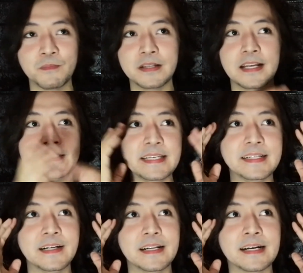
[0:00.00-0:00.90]
but a
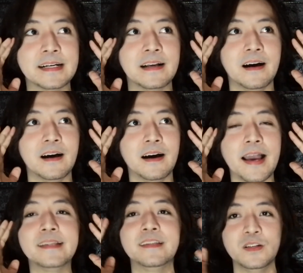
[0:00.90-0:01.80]
single
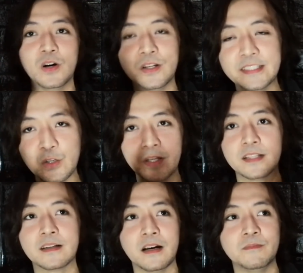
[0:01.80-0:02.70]
ideology when
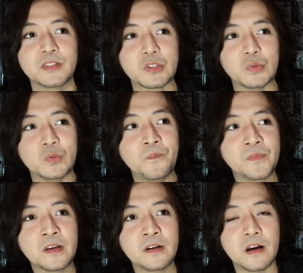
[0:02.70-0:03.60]
it comes to
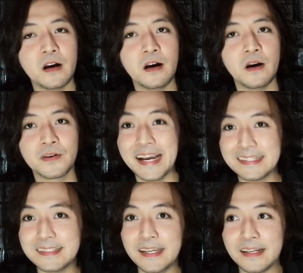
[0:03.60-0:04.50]

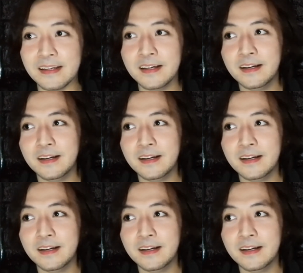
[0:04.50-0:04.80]
writing.